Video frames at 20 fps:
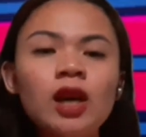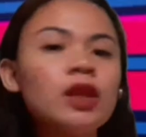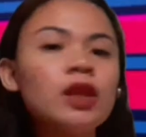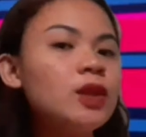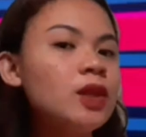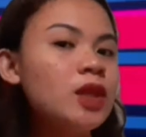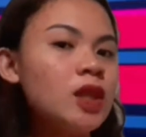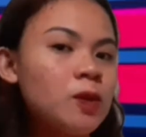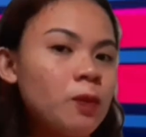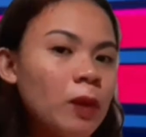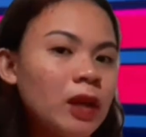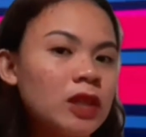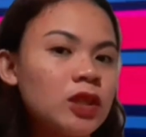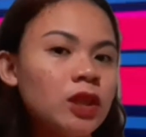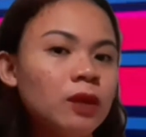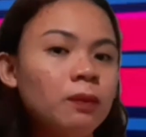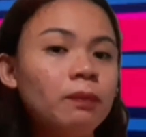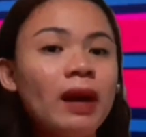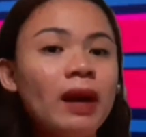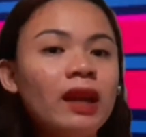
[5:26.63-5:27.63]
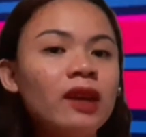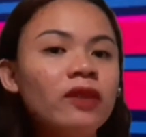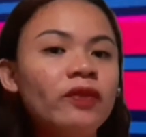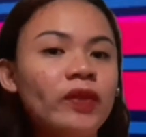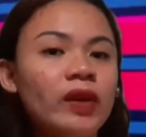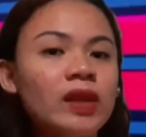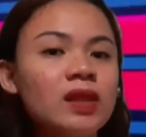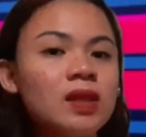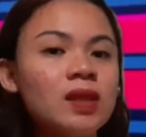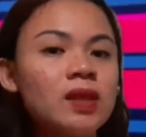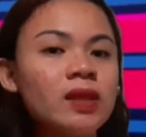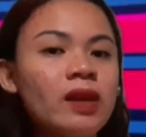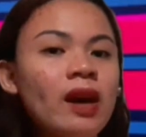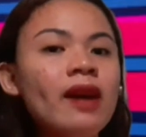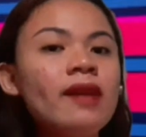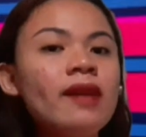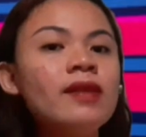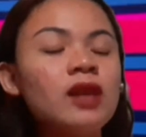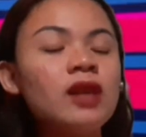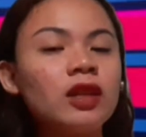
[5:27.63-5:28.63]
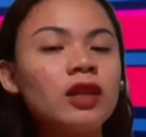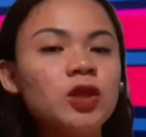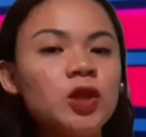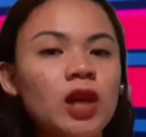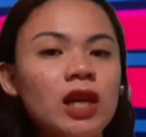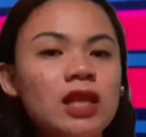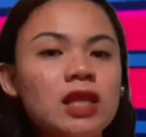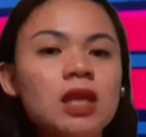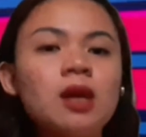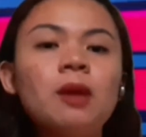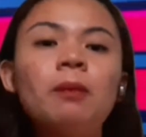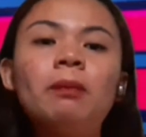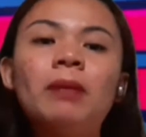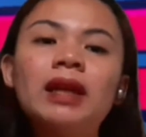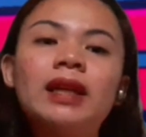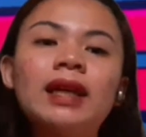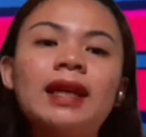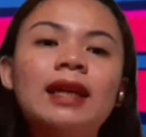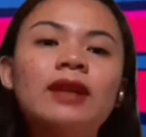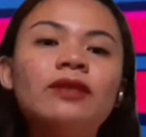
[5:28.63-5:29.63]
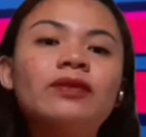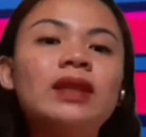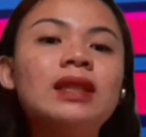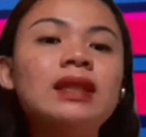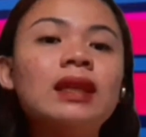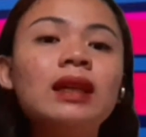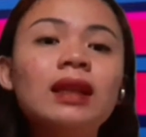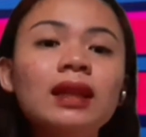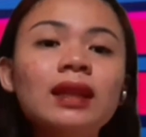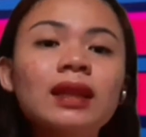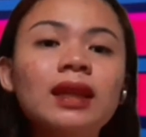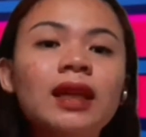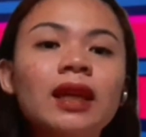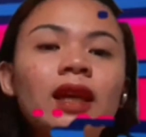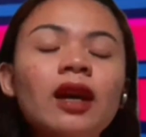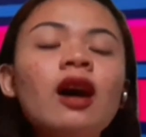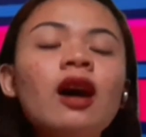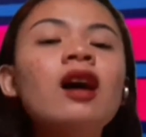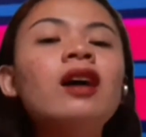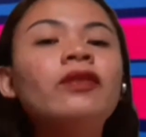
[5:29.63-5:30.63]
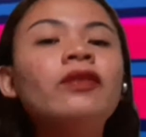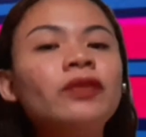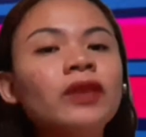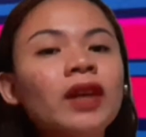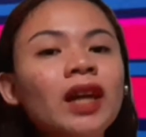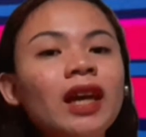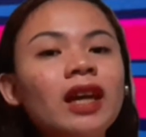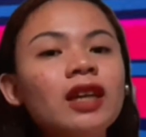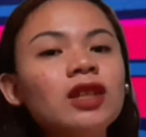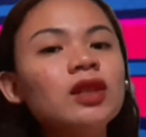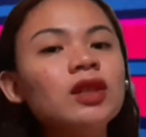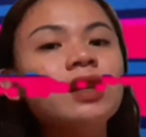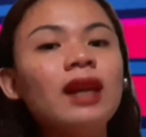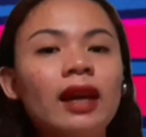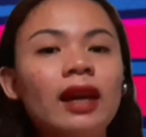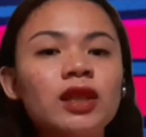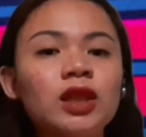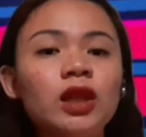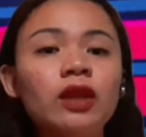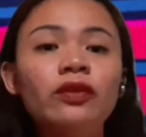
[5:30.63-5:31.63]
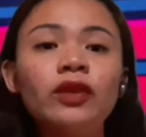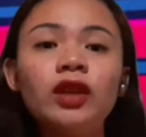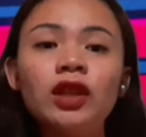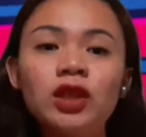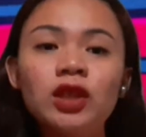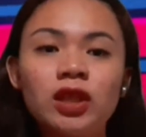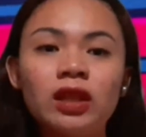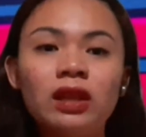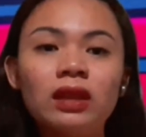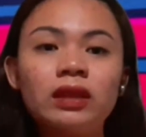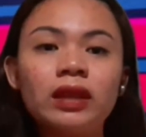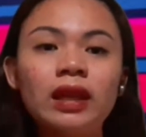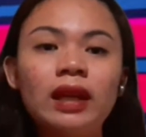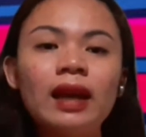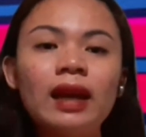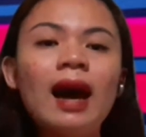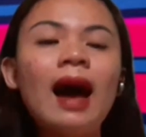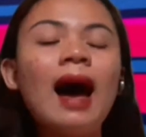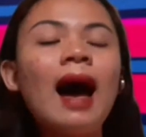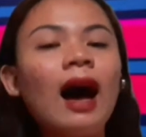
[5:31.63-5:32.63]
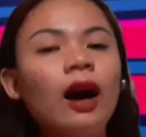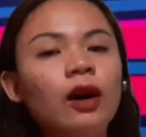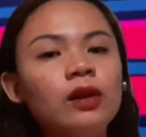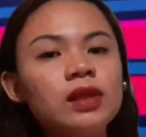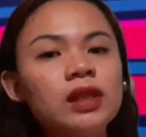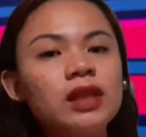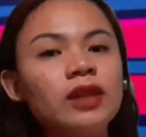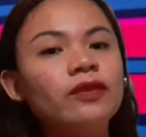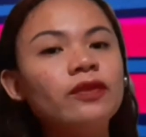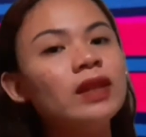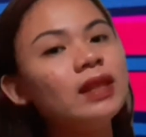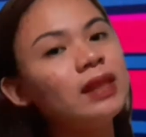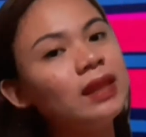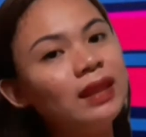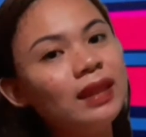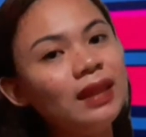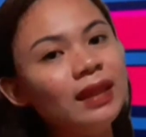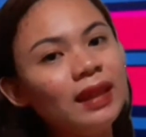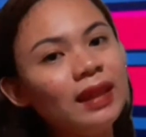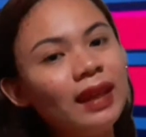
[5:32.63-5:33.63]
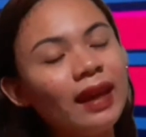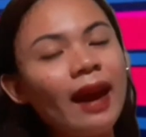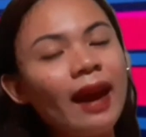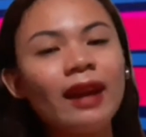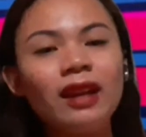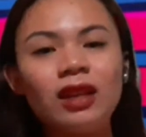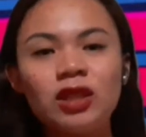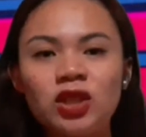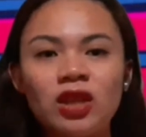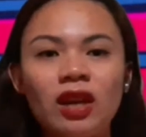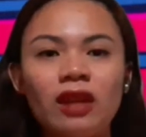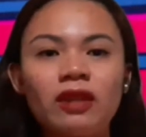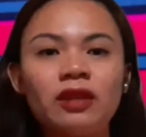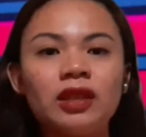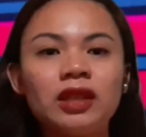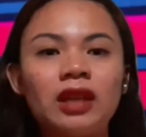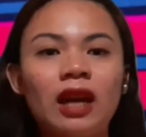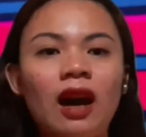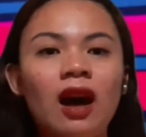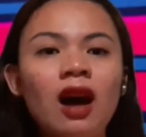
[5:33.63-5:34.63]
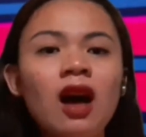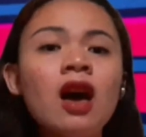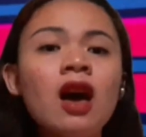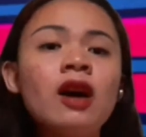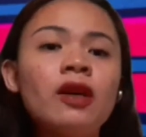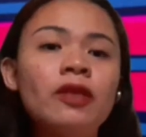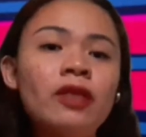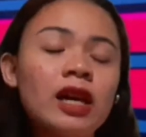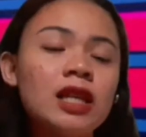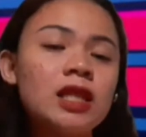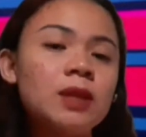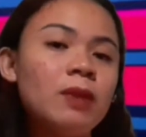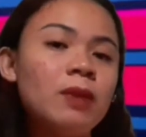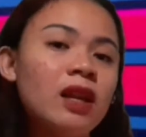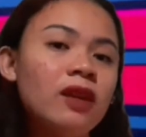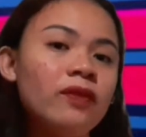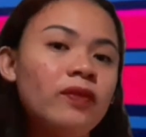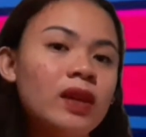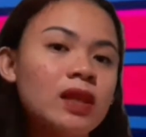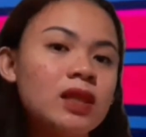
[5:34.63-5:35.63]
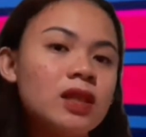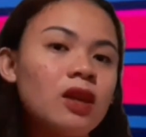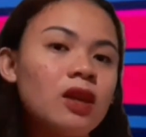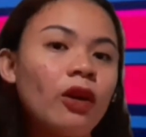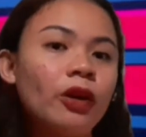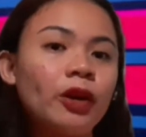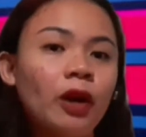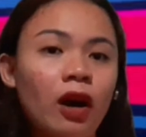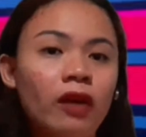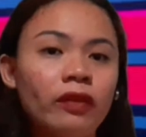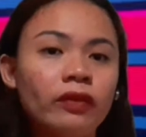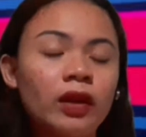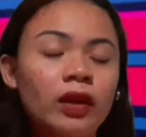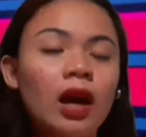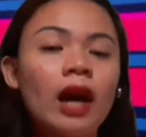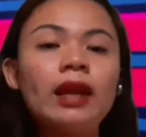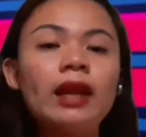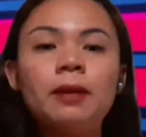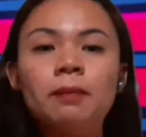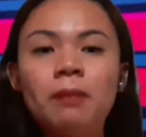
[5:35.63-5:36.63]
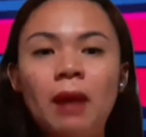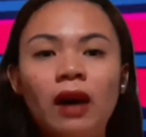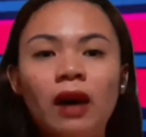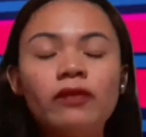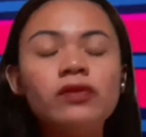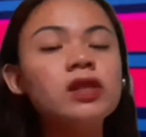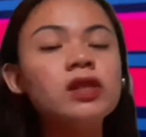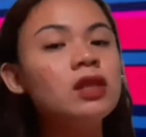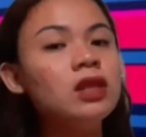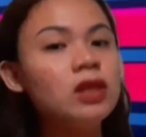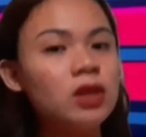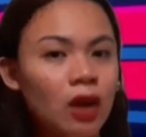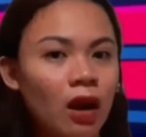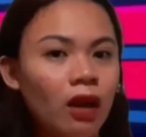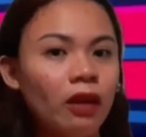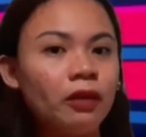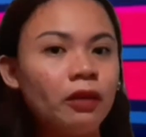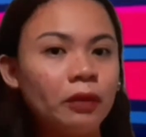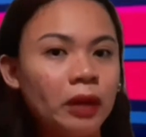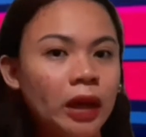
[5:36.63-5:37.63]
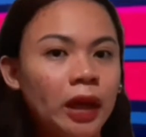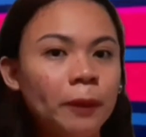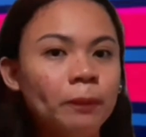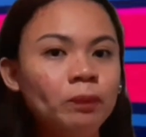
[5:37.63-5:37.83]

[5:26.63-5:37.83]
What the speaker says: to special benefits such as medical facility, free education for children, housing facility, and etc. These benefits are over and above the salary.